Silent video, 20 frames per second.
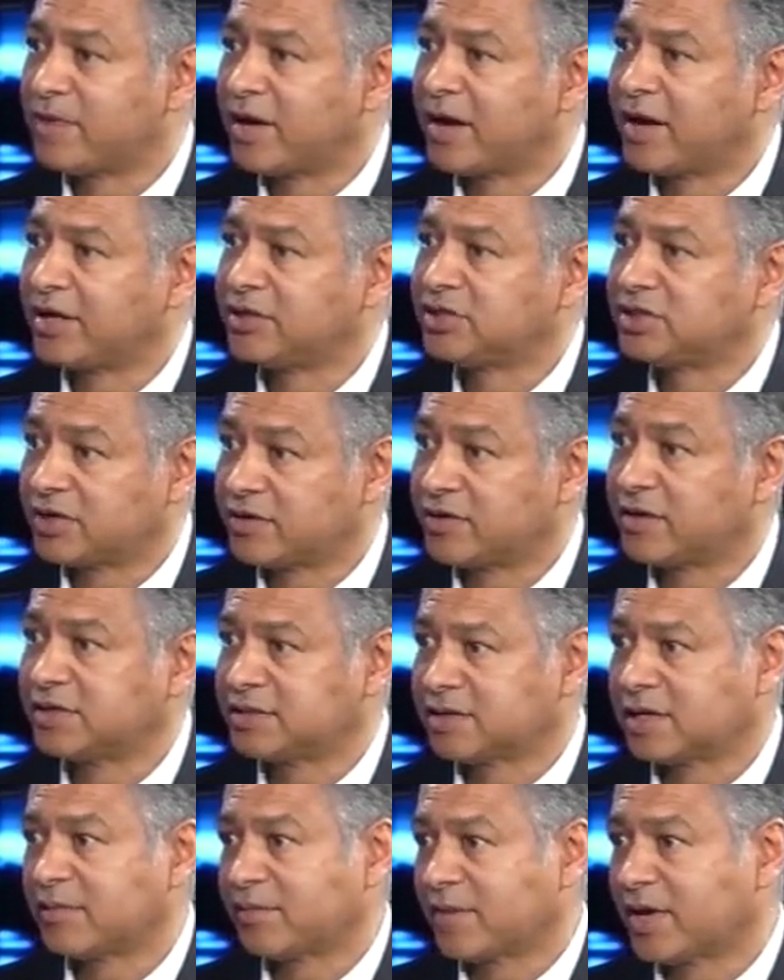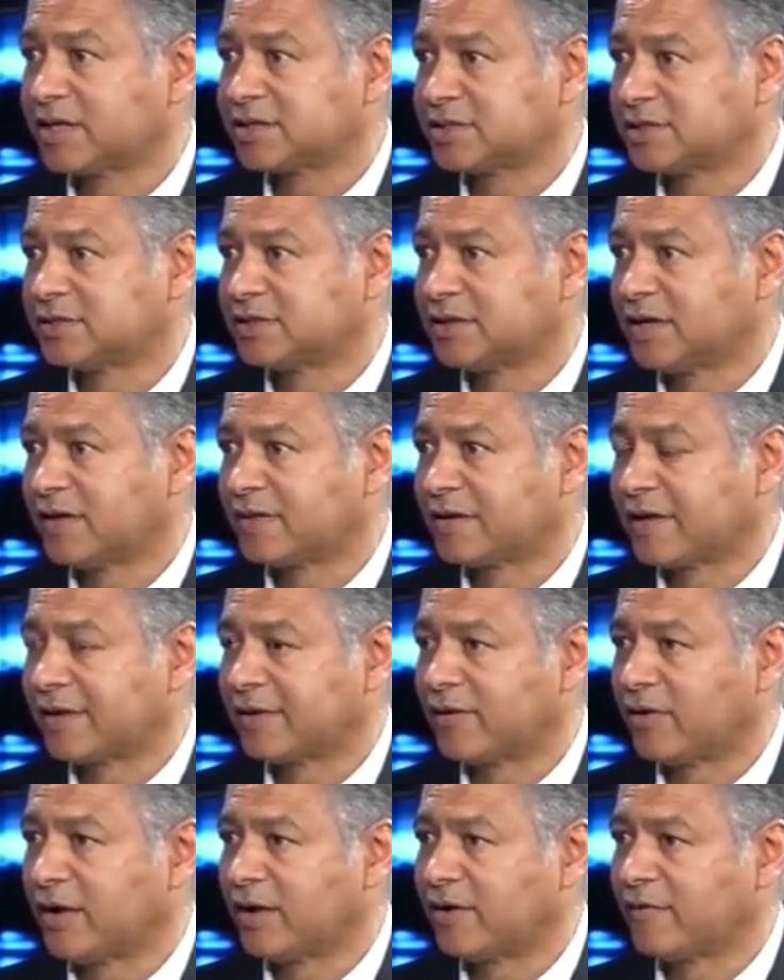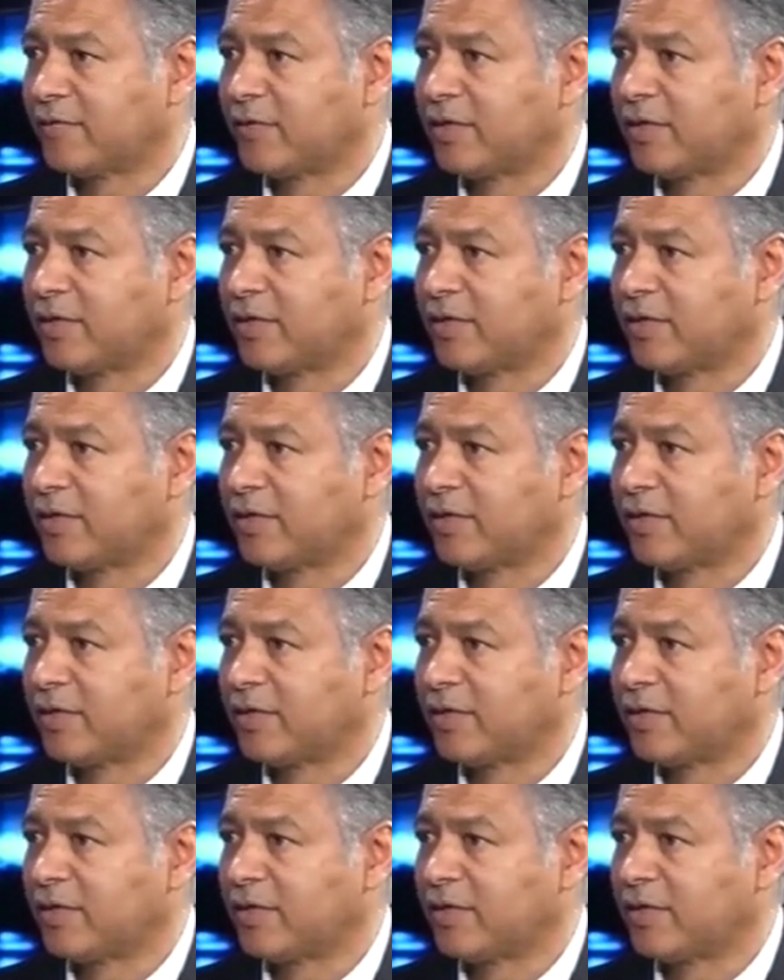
generator capacity to get that going.